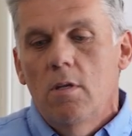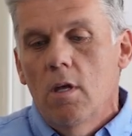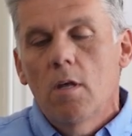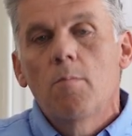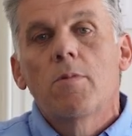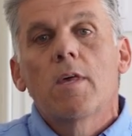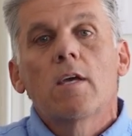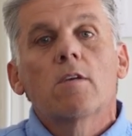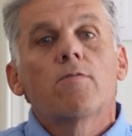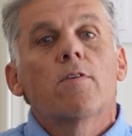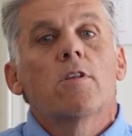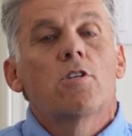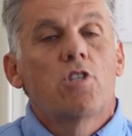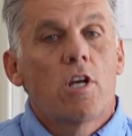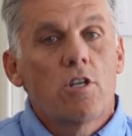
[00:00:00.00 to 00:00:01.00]
Tell him thanks
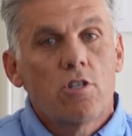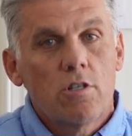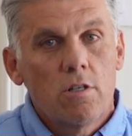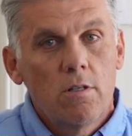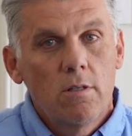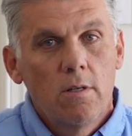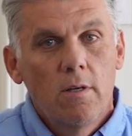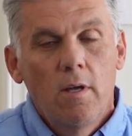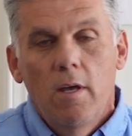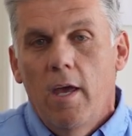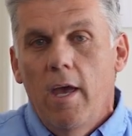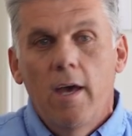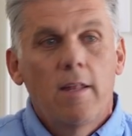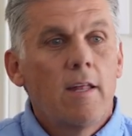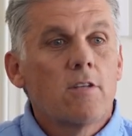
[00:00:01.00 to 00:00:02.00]
for the gesture,
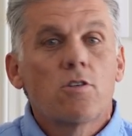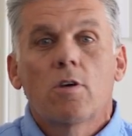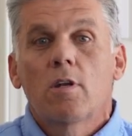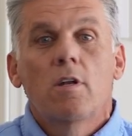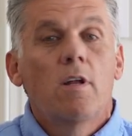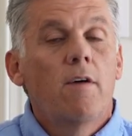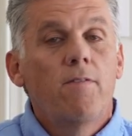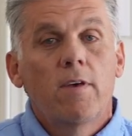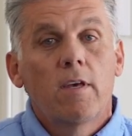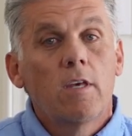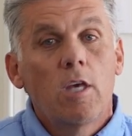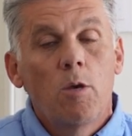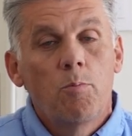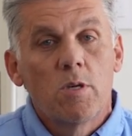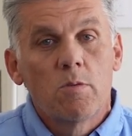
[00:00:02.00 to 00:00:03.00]
and that's good enough. He
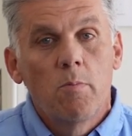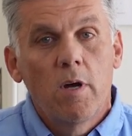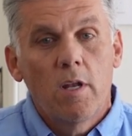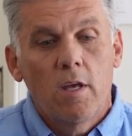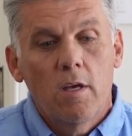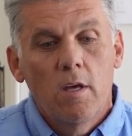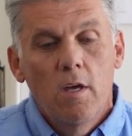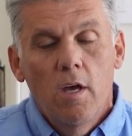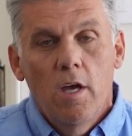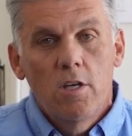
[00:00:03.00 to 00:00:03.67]
can keep his money.